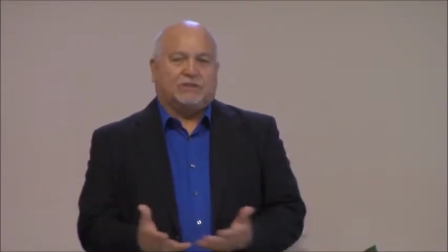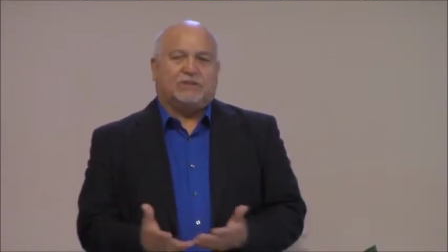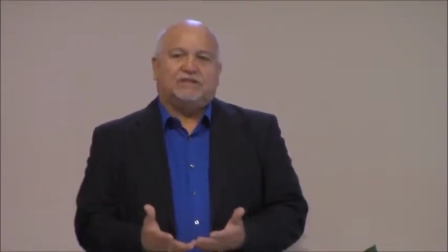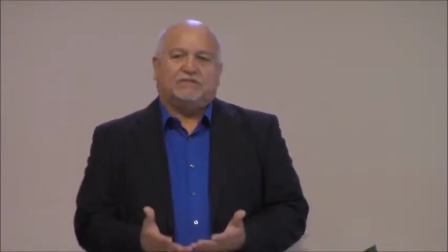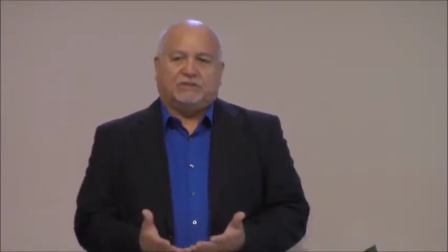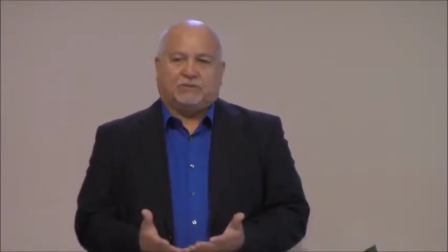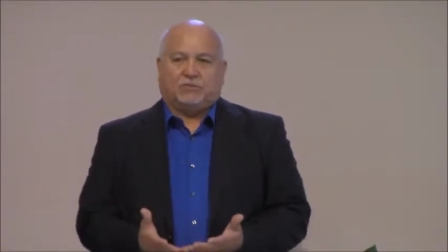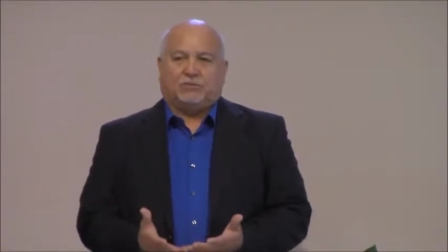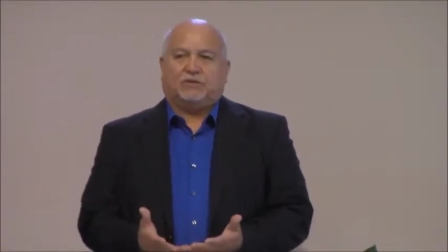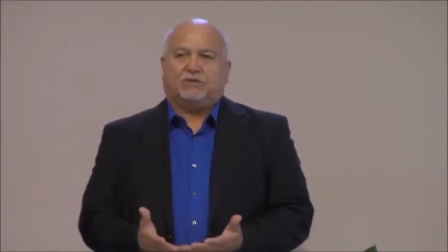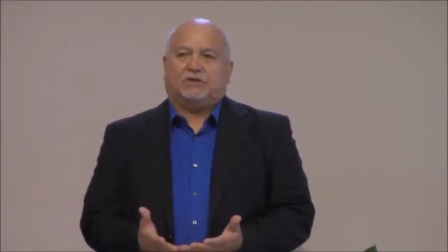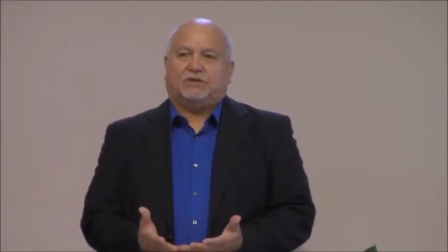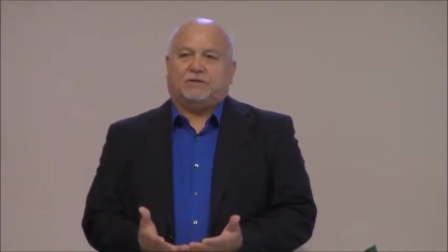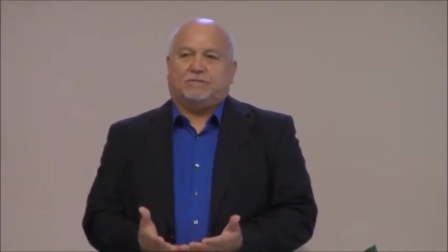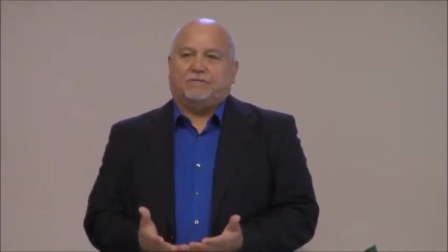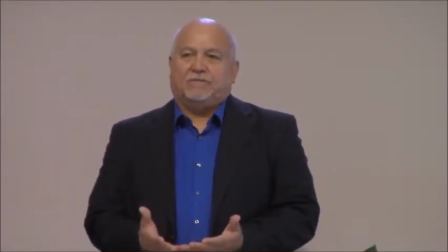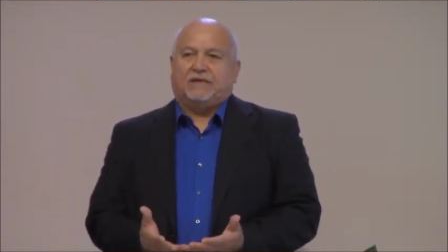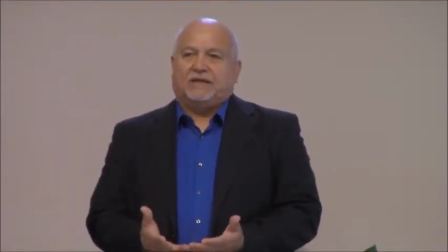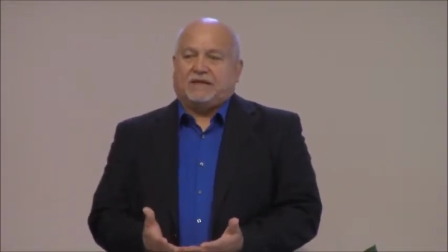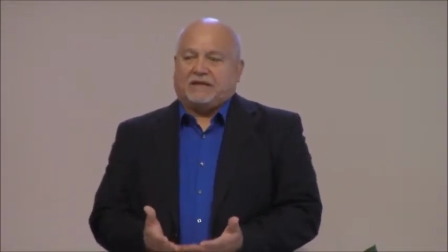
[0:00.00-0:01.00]
Living Word
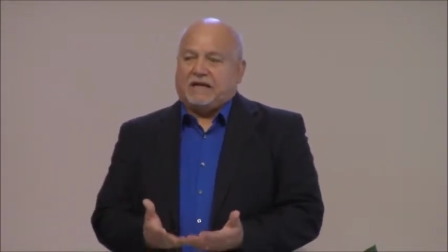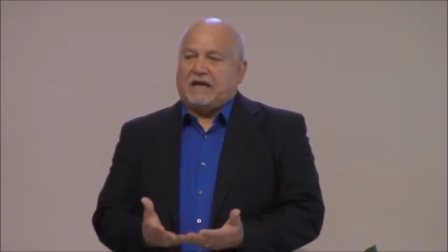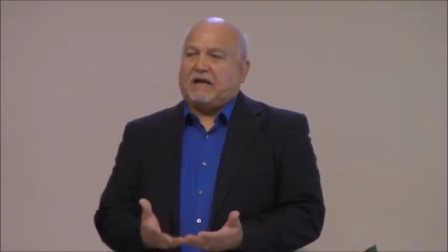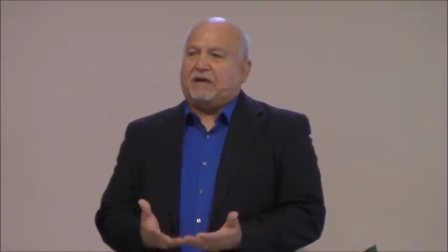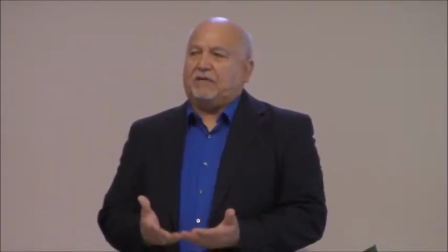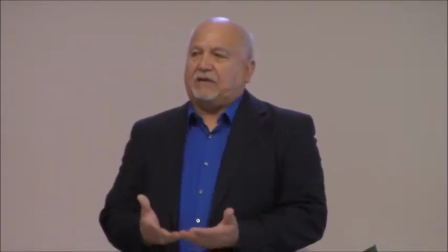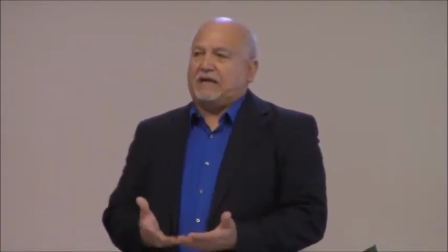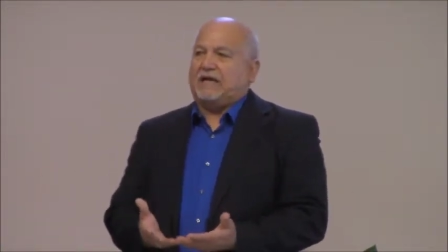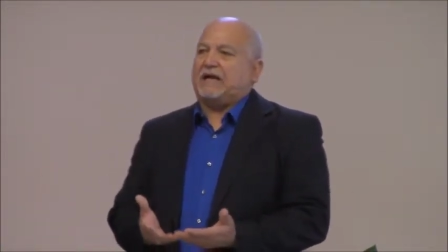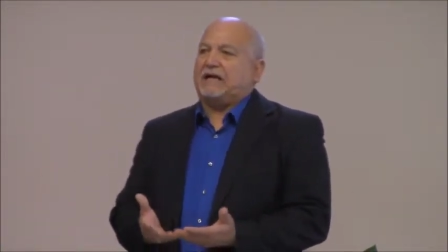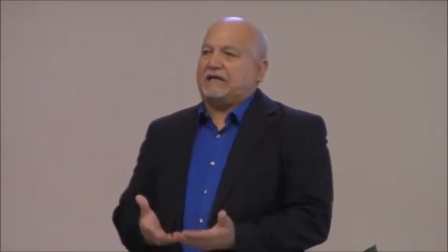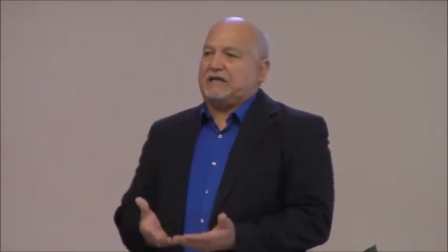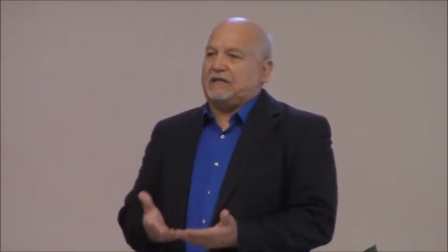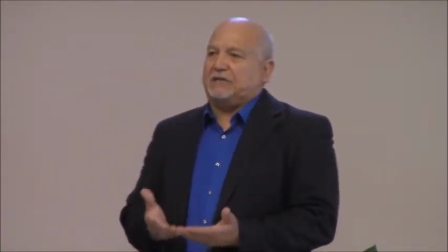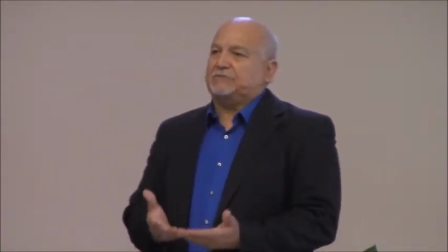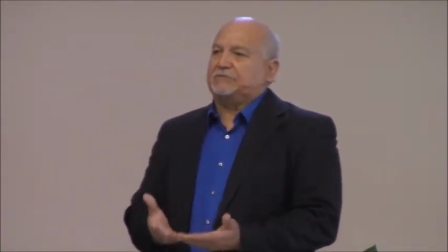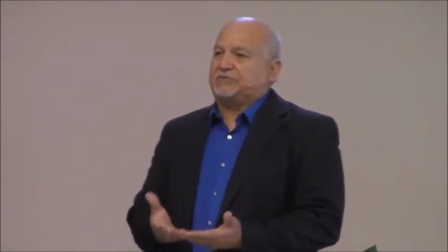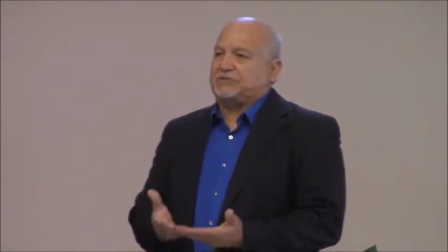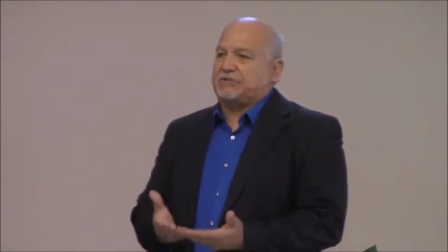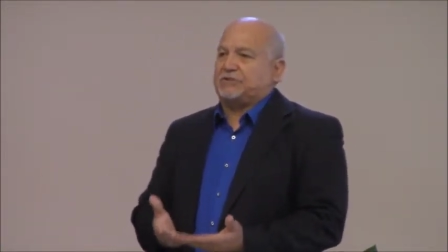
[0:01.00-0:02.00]
and how God
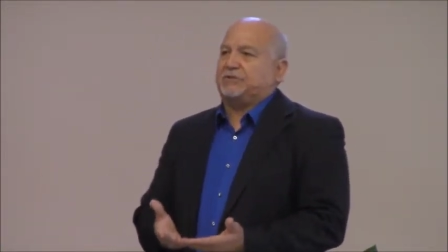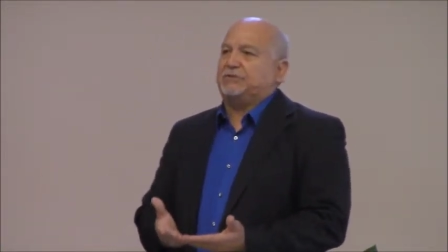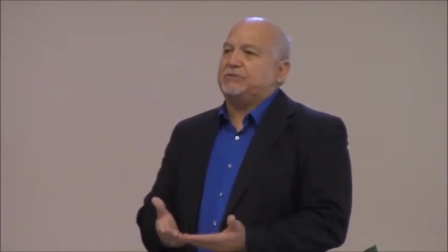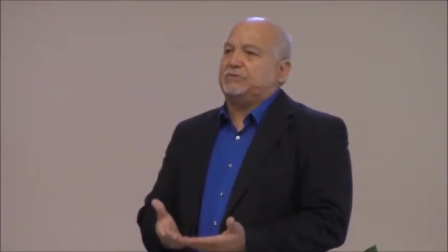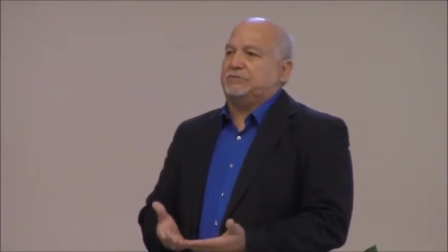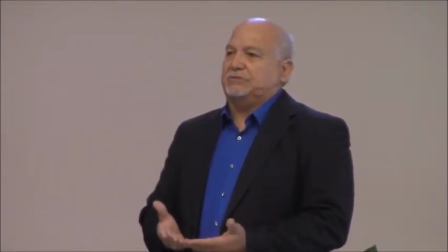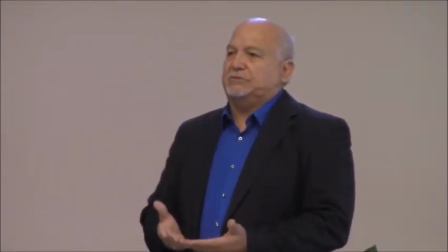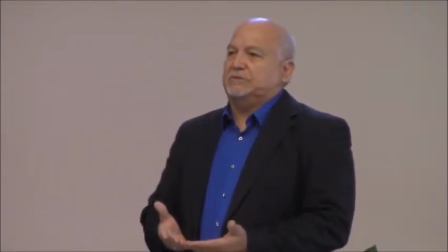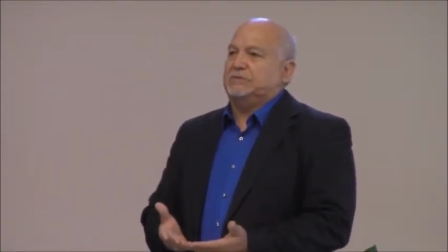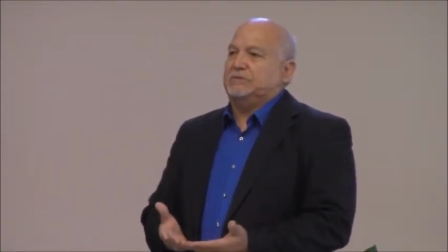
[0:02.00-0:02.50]
comes through.